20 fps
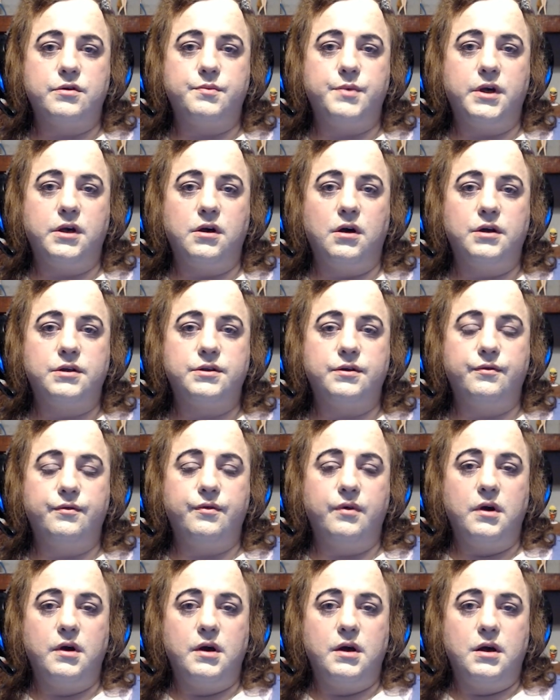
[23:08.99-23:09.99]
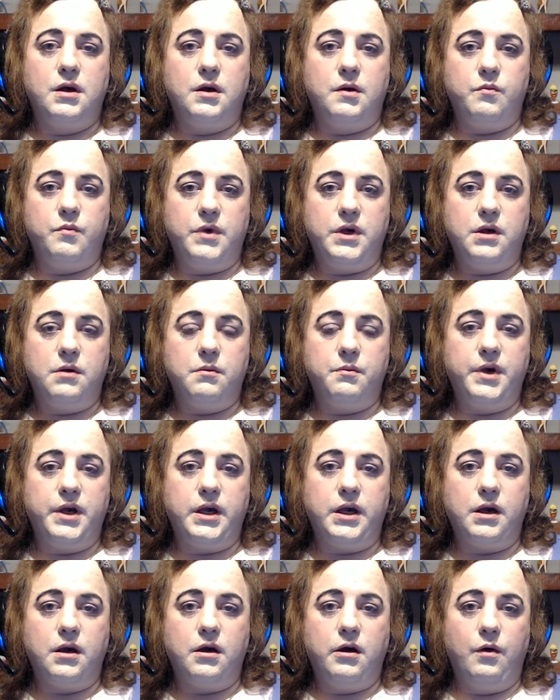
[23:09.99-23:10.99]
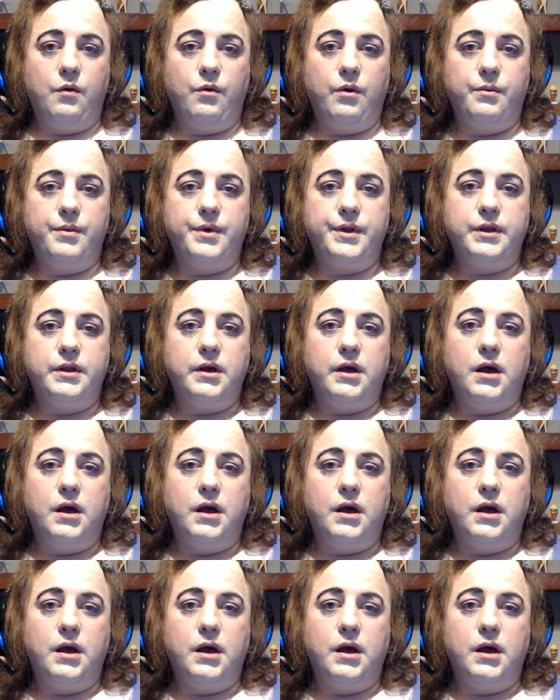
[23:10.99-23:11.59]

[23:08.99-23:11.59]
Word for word: because of me being a woman,